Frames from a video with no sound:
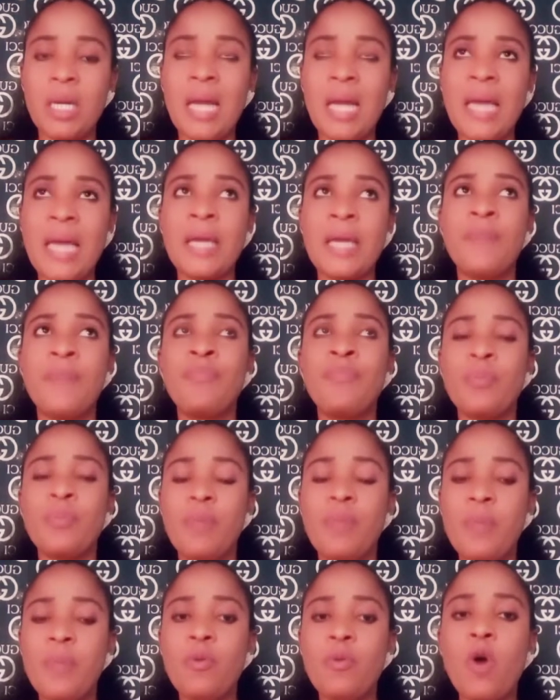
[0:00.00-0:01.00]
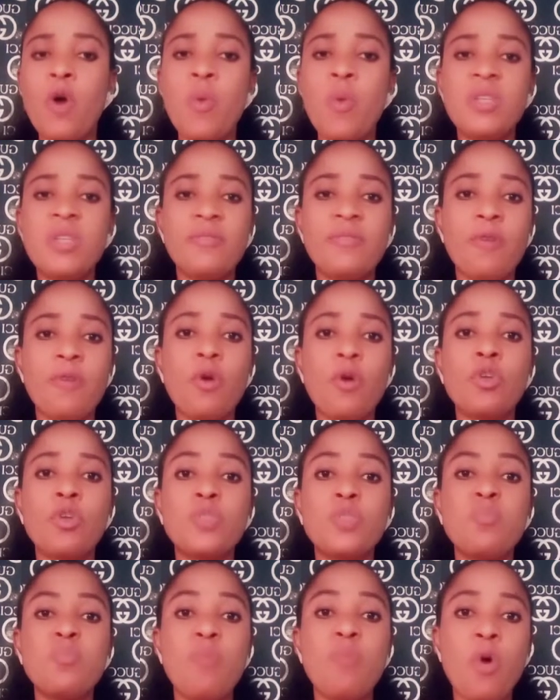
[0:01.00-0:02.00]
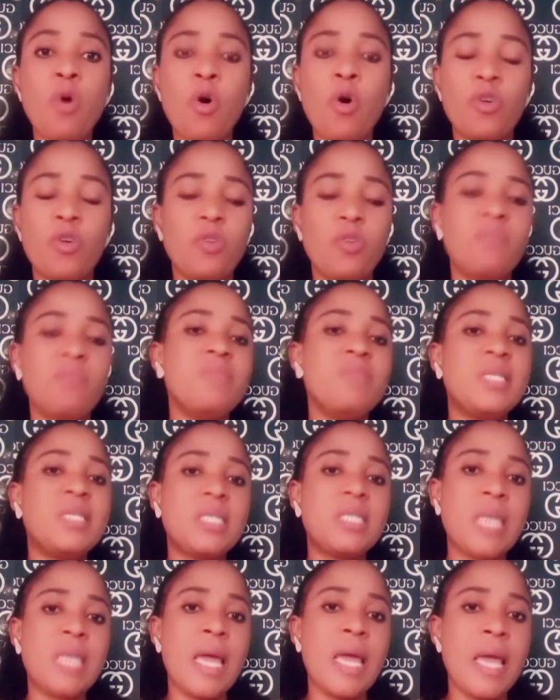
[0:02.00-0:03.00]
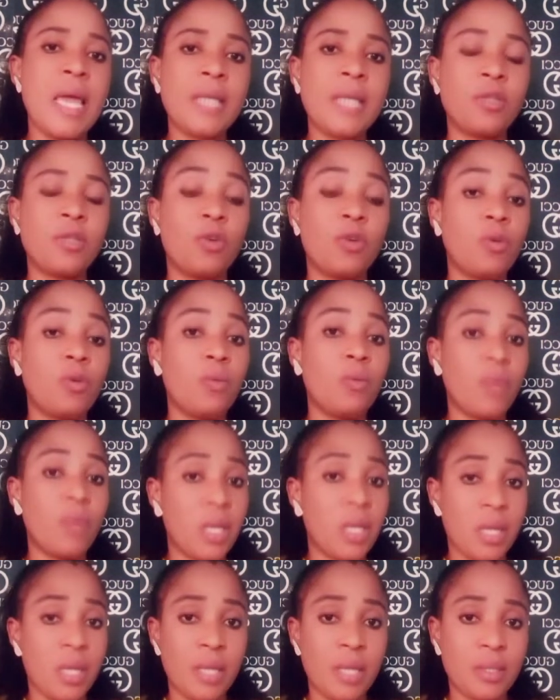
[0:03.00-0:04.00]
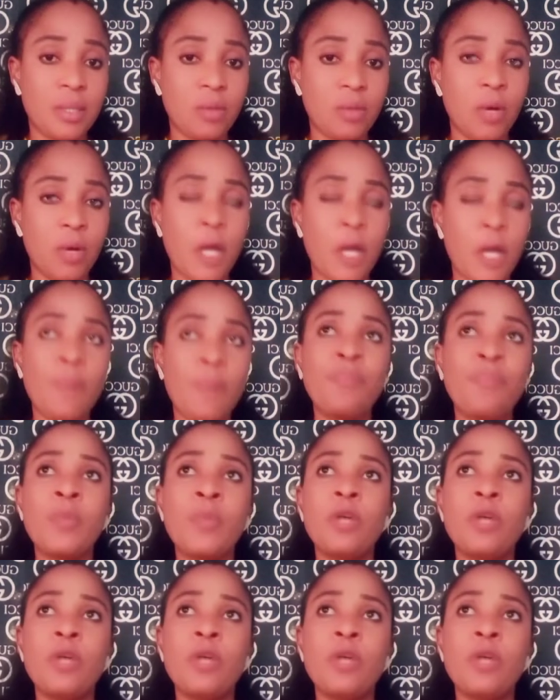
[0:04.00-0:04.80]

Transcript: Like, people always focus more on your mistakes, on your weakness, okay?